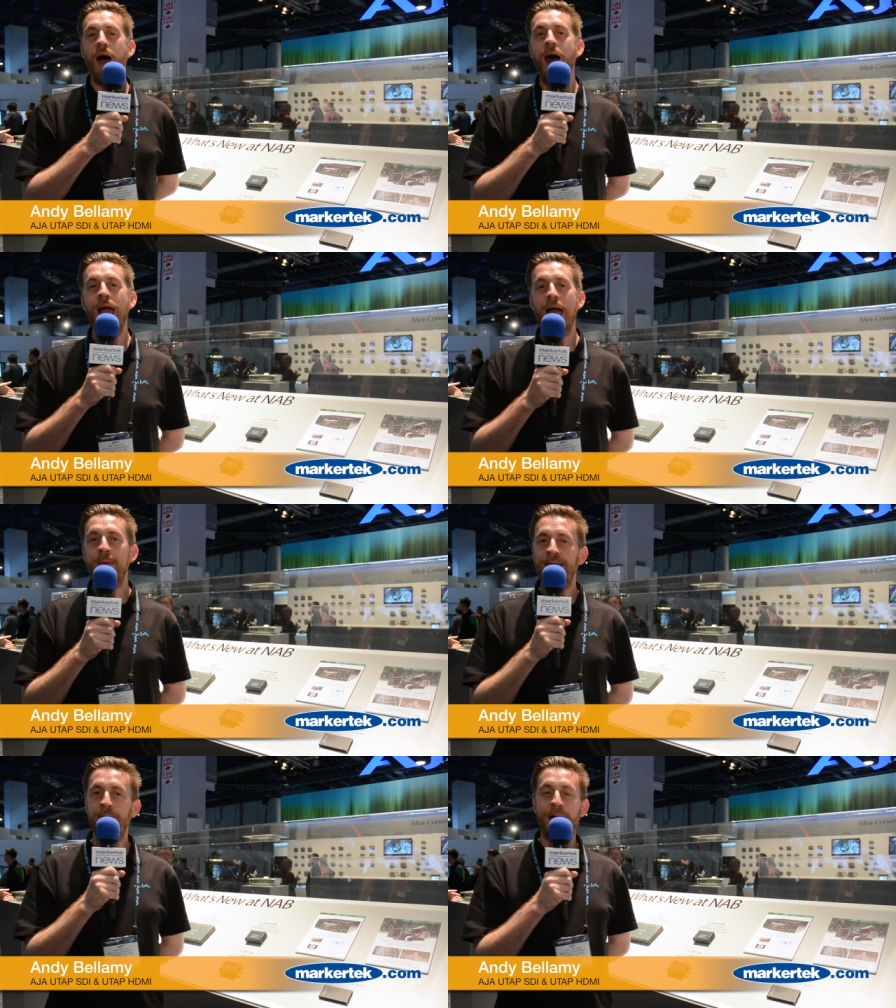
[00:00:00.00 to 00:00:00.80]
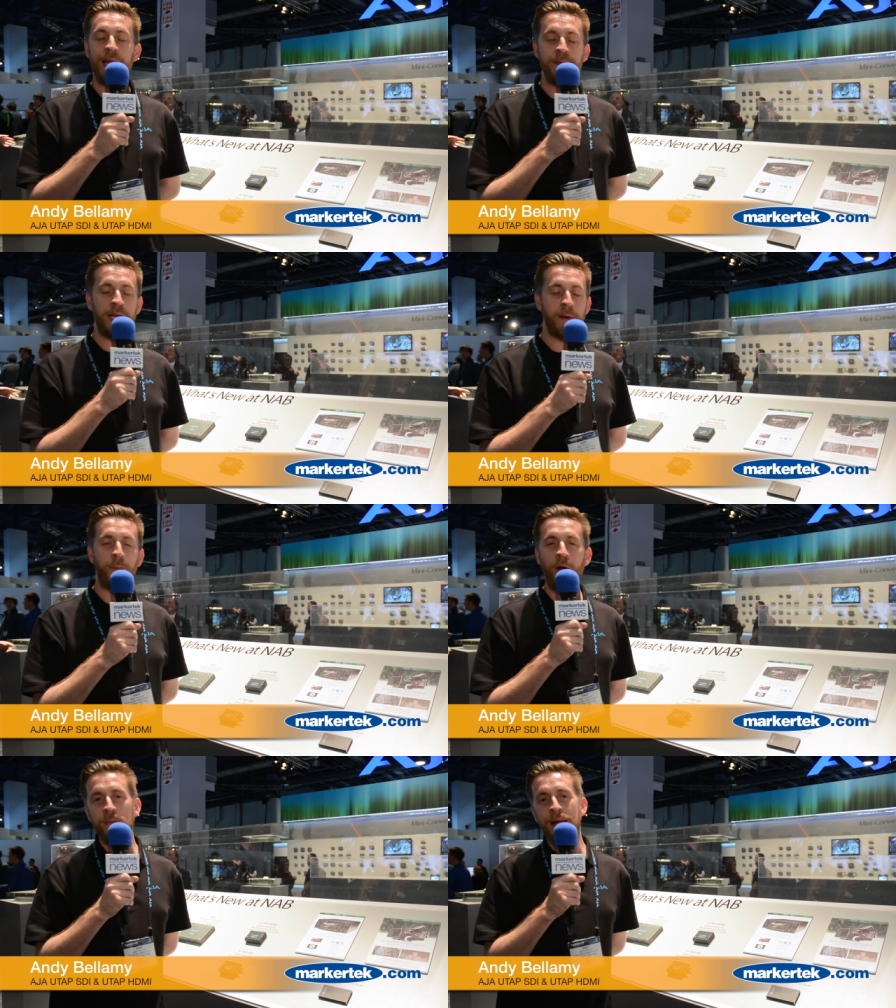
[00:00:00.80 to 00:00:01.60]
Hi, I'm Andy Bellamy and I'm a
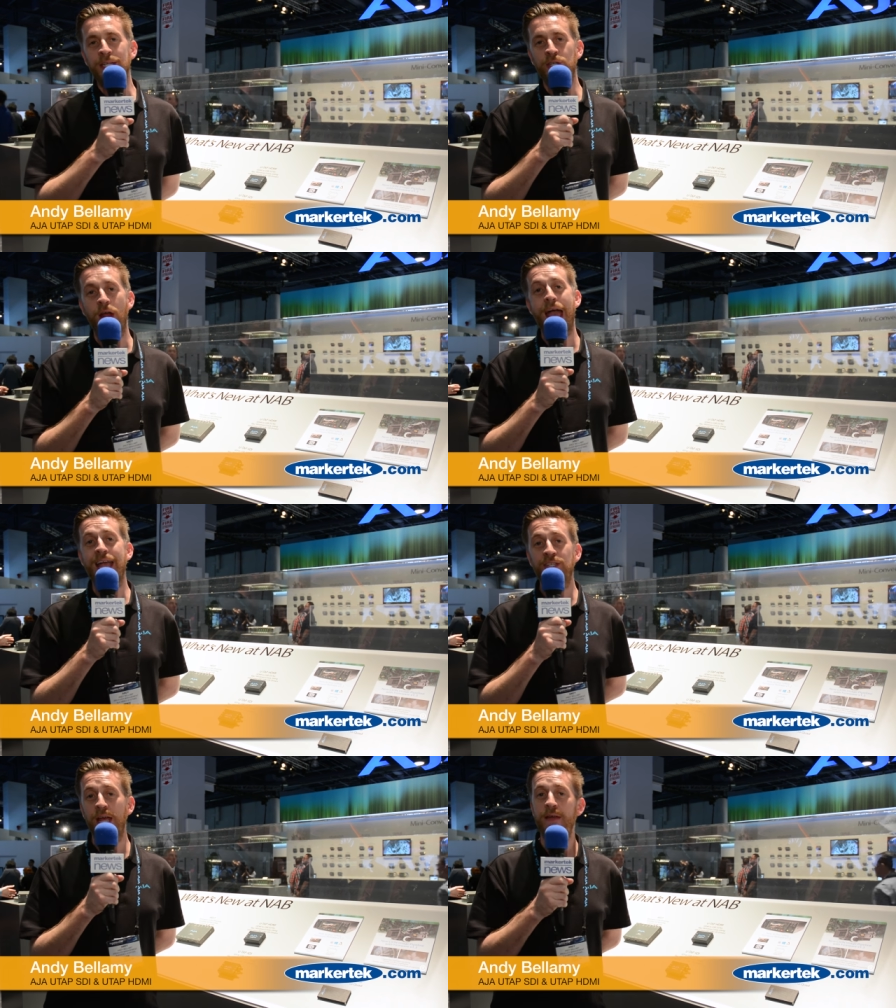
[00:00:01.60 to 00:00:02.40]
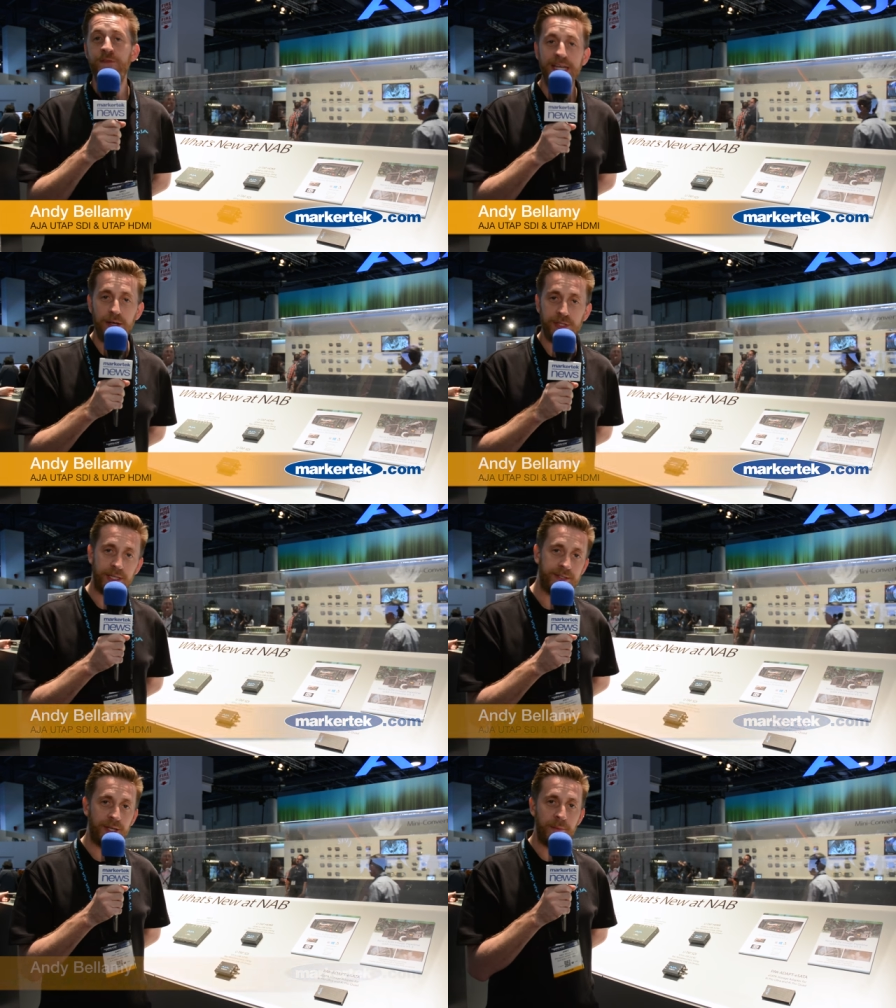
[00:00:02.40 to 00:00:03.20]
product manager at AJA Video
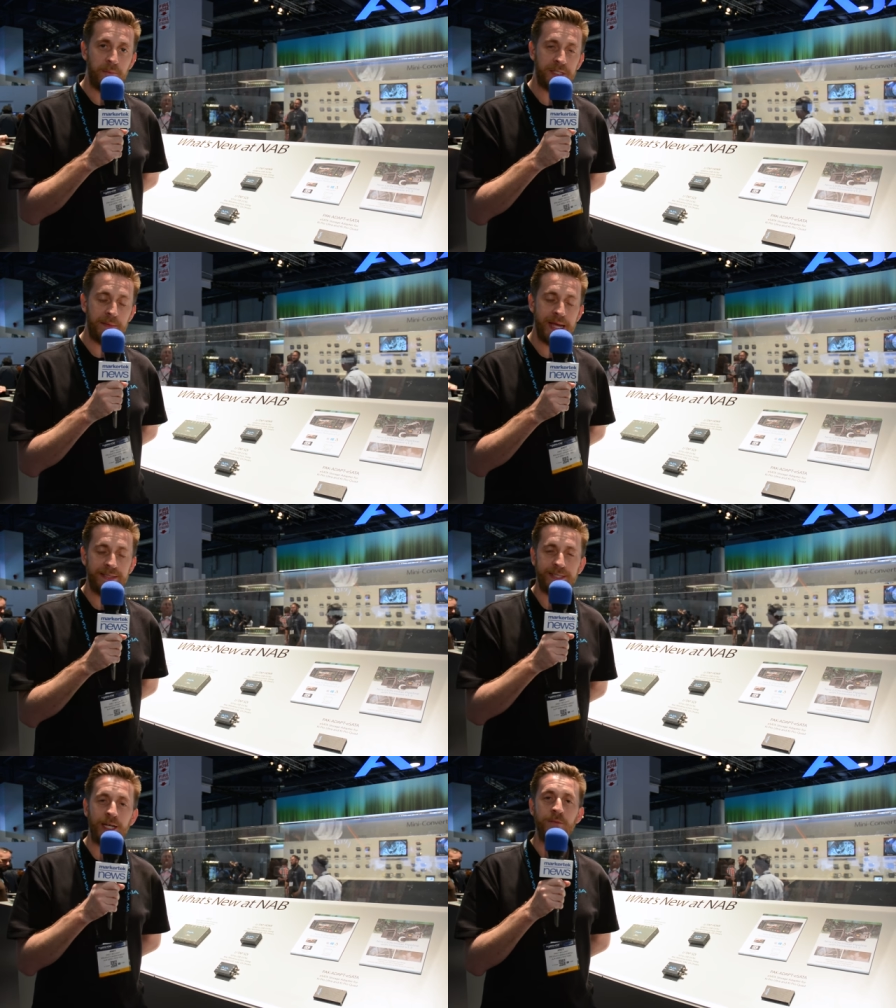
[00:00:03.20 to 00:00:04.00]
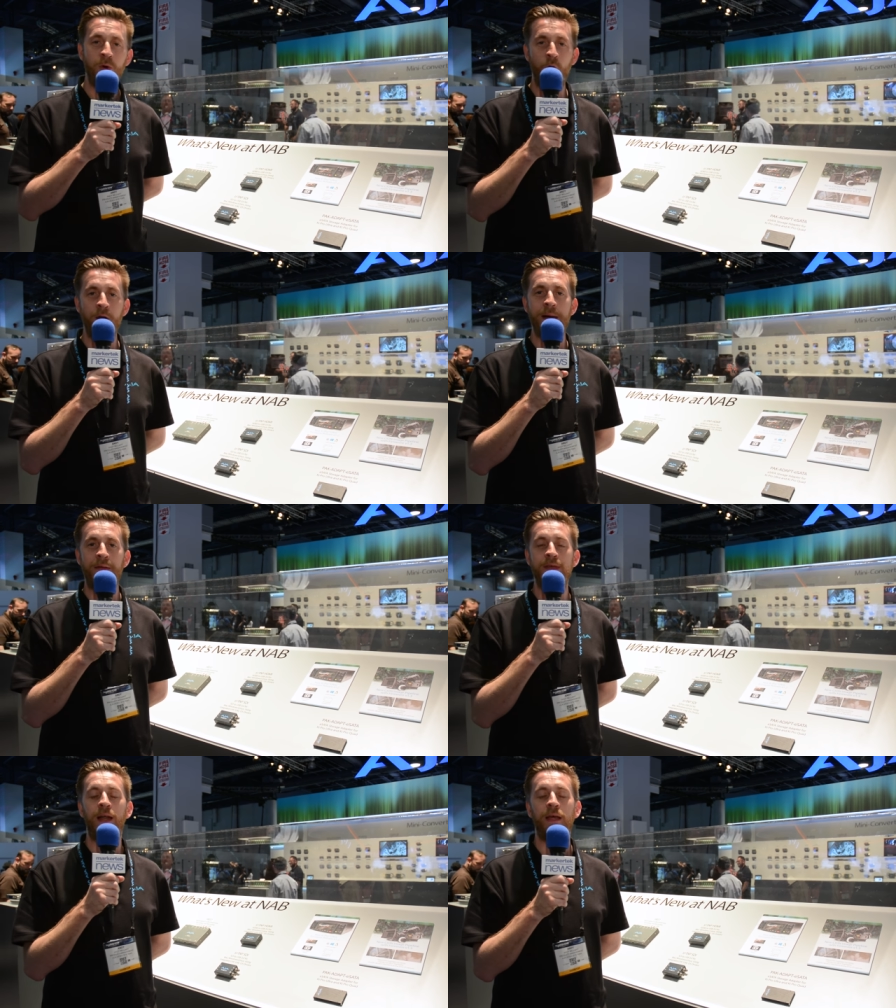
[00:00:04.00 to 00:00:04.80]
Systems and I'm here to tell you more
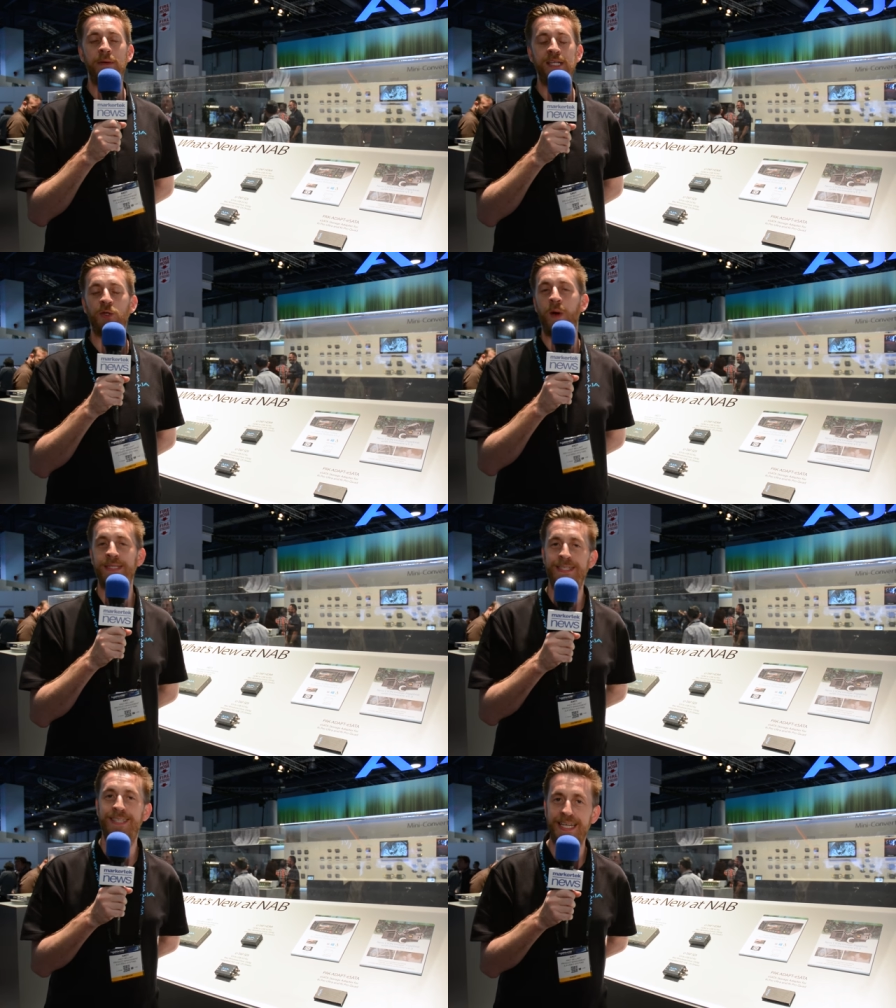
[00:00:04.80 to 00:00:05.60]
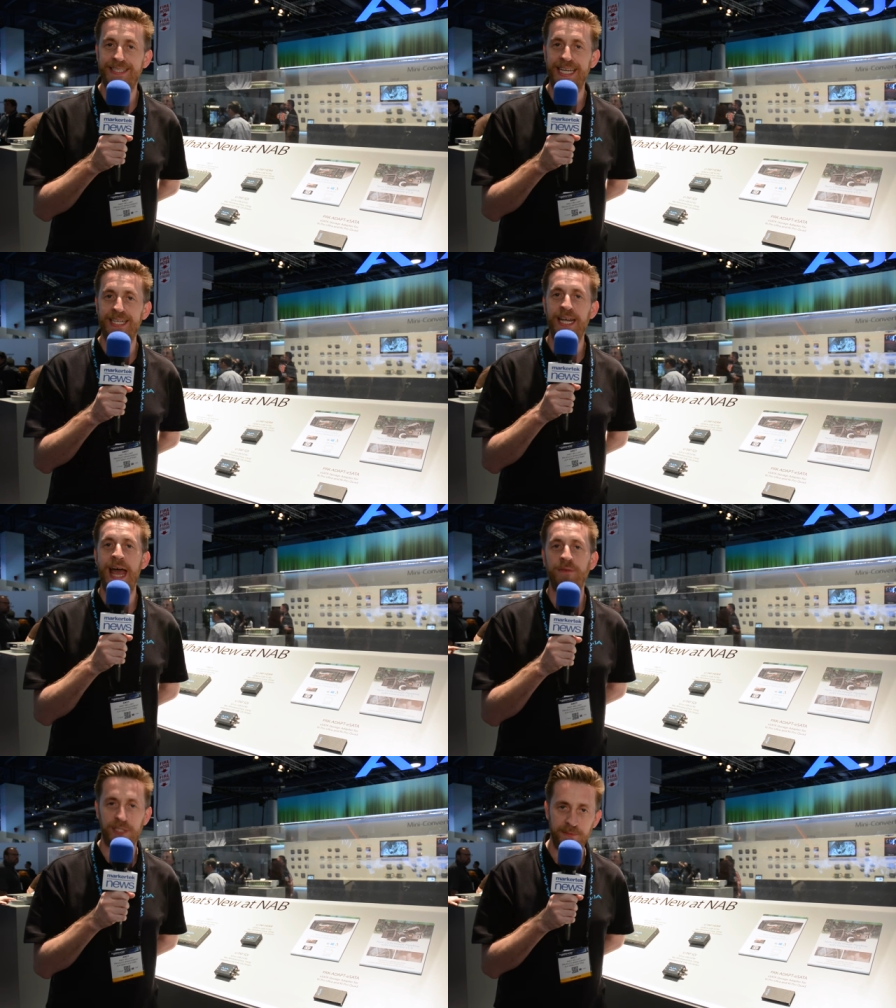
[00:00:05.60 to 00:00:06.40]
about the NAB 2016
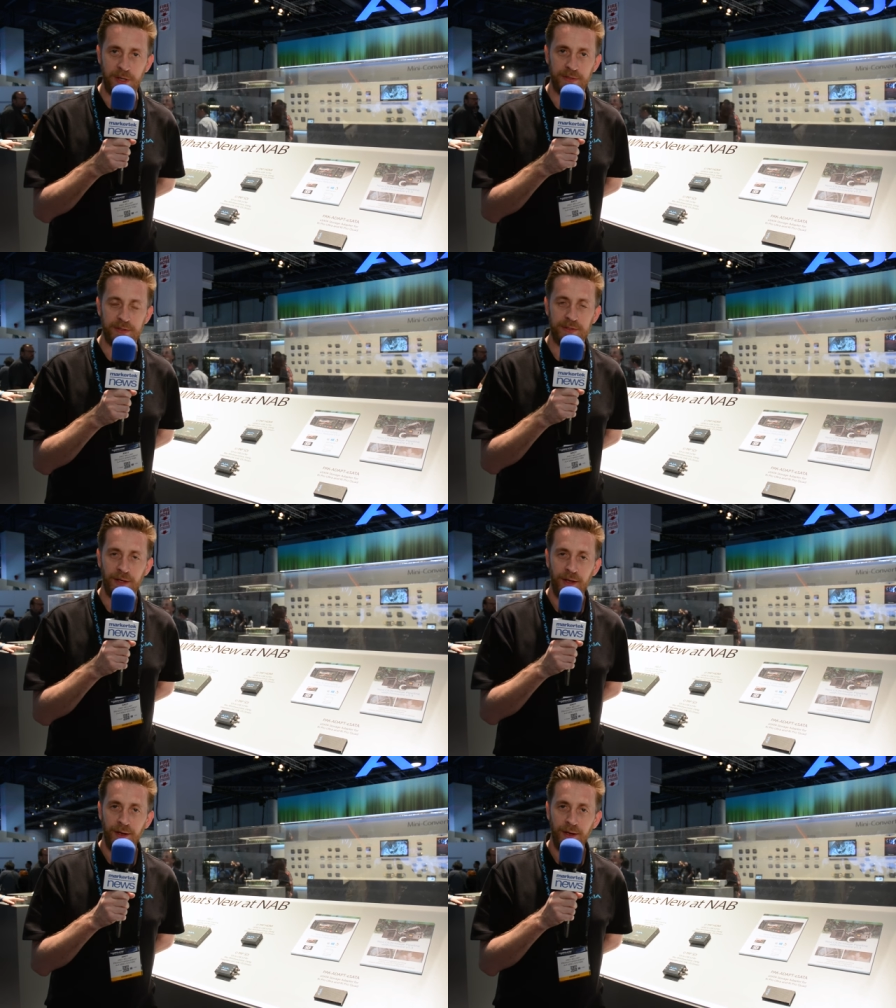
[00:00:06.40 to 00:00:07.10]
announcements.